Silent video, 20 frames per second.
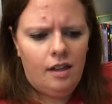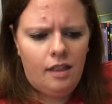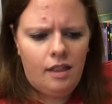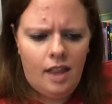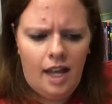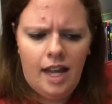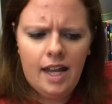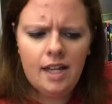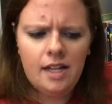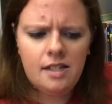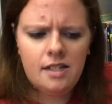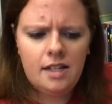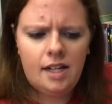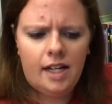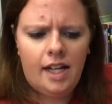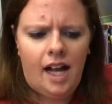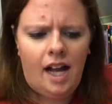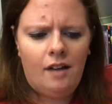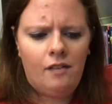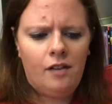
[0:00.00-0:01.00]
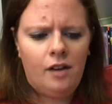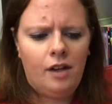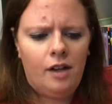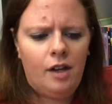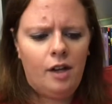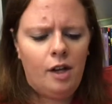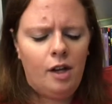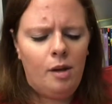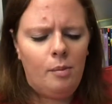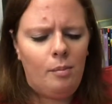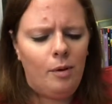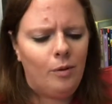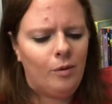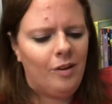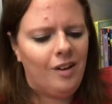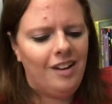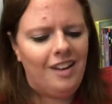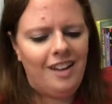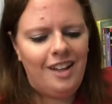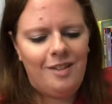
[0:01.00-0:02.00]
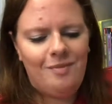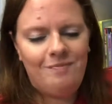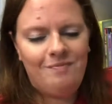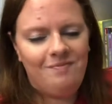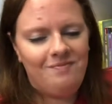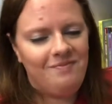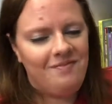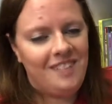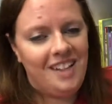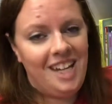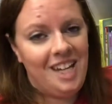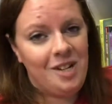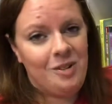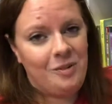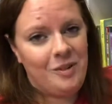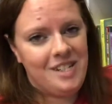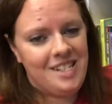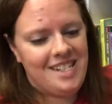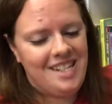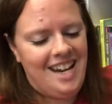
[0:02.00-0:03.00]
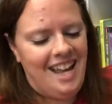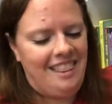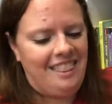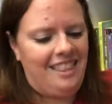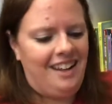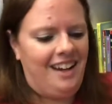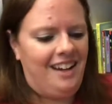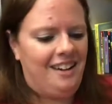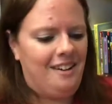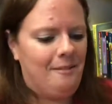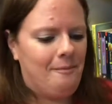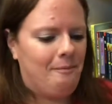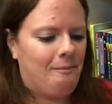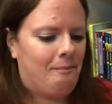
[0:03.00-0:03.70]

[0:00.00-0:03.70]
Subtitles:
Thanks, said Calvin, but really, it was nothing.